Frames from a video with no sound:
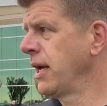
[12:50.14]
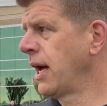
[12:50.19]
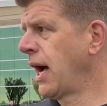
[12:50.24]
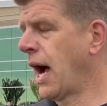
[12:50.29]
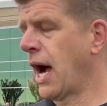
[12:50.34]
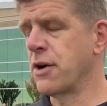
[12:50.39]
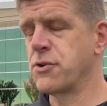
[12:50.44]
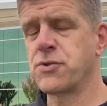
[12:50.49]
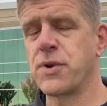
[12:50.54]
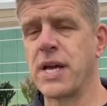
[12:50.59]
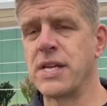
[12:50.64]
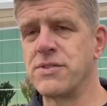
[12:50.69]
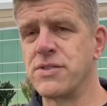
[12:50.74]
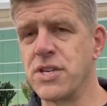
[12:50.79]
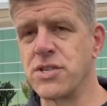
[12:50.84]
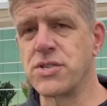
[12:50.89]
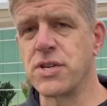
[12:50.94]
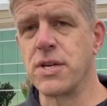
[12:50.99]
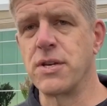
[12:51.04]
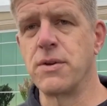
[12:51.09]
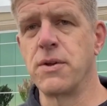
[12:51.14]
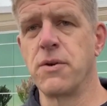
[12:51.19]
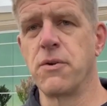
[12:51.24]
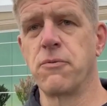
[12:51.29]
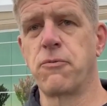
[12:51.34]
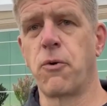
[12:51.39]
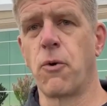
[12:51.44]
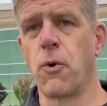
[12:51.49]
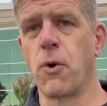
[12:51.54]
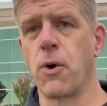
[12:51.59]
Our transition
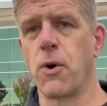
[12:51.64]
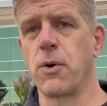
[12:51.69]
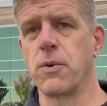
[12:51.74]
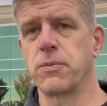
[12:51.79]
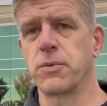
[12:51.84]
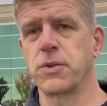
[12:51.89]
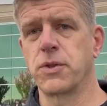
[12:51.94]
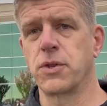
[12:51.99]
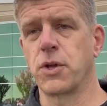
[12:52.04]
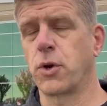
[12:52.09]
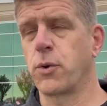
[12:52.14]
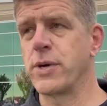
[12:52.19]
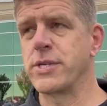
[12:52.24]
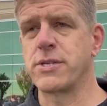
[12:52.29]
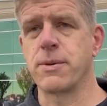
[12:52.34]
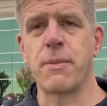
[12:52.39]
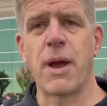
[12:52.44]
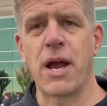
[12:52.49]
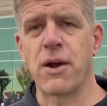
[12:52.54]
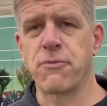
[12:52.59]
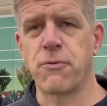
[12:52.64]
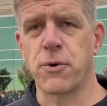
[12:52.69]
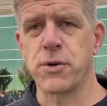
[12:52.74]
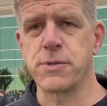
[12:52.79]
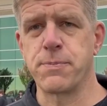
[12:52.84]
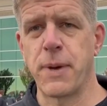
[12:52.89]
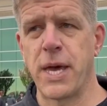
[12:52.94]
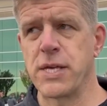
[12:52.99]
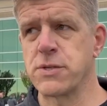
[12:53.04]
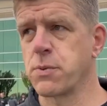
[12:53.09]
for the Grissom Air
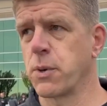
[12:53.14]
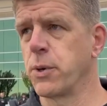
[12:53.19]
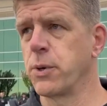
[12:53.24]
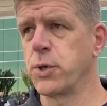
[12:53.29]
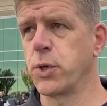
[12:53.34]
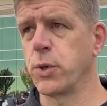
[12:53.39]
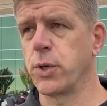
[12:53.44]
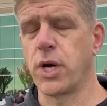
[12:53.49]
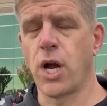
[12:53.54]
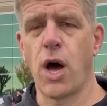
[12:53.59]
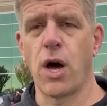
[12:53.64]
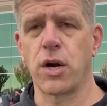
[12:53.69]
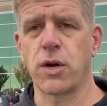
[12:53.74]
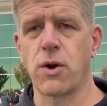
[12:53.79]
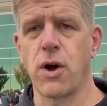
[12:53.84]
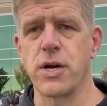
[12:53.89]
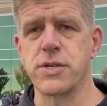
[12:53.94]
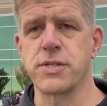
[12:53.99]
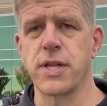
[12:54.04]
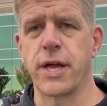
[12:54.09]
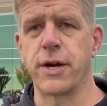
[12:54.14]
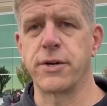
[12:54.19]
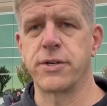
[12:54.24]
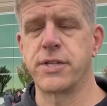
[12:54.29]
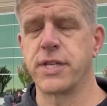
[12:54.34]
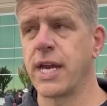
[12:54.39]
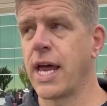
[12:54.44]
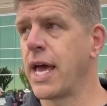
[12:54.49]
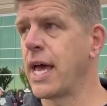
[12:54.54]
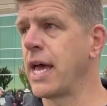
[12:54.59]
Force Base, where we're doing an autocross later
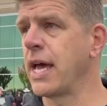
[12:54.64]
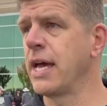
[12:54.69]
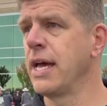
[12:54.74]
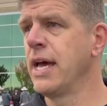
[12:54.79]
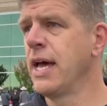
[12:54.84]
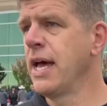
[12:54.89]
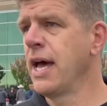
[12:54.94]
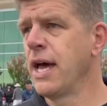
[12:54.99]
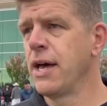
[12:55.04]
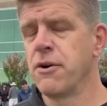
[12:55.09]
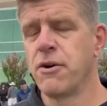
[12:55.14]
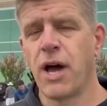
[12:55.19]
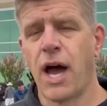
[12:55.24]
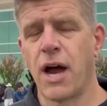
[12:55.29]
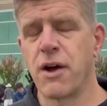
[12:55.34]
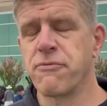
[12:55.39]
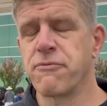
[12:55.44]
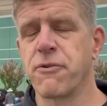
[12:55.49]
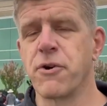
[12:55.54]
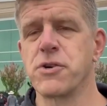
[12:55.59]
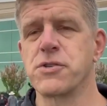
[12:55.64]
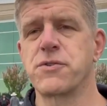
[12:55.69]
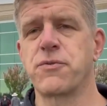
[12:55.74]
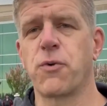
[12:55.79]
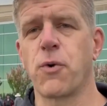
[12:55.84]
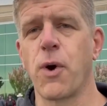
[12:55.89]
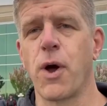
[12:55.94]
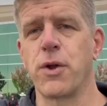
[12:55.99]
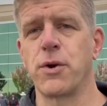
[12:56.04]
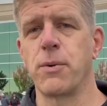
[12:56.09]
today. Our first
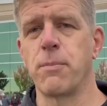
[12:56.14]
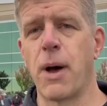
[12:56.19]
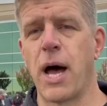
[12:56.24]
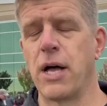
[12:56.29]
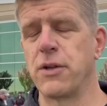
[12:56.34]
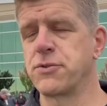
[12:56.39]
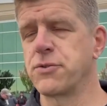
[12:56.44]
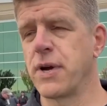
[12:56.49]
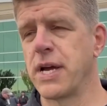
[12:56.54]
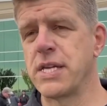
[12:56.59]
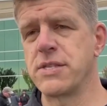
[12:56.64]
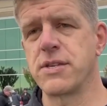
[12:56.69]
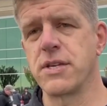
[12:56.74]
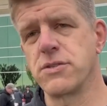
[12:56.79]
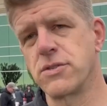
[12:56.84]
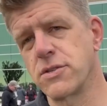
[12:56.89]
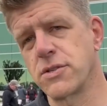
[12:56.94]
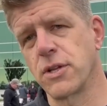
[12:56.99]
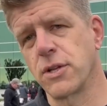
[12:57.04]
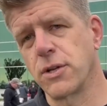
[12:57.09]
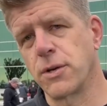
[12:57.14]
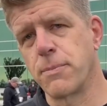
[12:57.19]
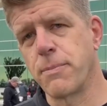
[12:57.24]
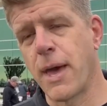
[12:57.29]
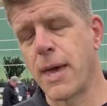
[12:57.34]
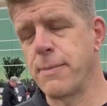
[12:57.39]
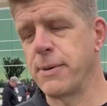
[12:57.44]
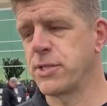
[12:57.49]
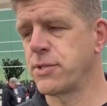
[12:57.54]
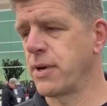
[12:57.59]
400-mile transit, just a little
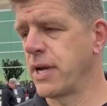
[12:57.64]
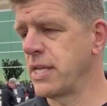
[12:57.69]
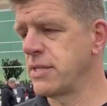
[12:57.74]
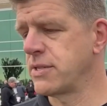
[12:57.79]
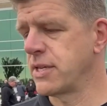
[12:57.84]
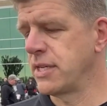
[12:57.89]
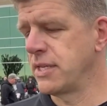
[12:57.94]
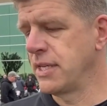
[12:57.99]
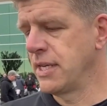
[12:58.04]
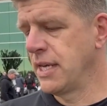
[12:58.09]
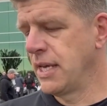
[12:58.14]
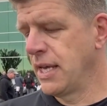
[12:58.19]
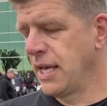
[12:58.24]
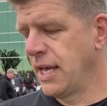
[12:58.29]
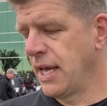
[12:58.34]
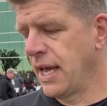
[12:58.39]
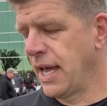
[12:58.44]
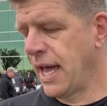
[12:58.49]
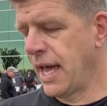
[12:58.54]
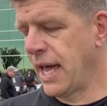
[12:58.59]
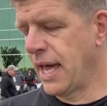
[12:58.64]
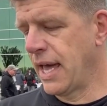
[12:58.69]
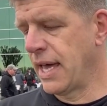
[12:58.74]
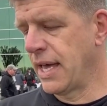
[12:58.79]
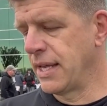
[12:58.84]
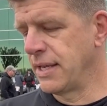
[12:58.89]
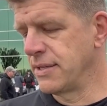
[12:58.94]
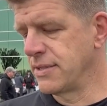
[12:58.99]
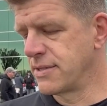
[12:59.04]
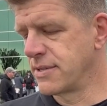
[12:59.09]
baby transit,
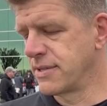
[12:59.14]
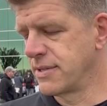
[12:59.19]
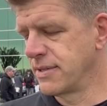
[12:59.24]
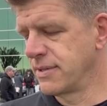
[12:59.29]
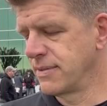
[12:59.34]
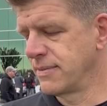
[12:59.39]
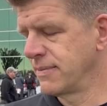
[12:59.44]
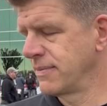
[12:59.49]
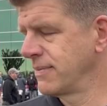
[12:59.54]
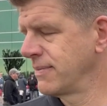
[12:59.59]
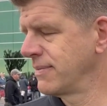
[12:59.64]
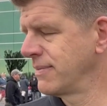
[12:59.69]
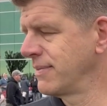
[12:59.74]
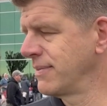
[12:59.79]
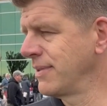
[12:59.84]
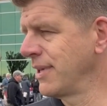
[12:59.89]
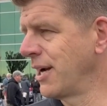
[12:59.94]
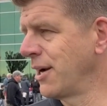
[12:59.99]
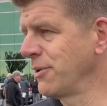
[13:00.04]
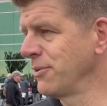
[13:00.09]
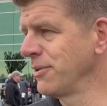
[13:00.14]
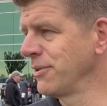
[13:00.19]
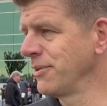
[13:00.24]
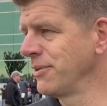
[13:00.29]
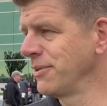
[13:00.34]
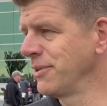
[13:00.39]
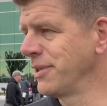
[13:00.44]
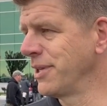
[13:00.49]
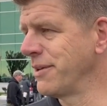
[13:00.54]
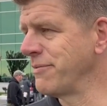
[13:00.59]
and
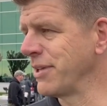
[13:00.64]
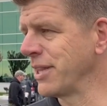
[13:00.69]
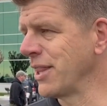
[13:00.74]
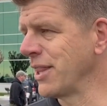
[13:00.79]
living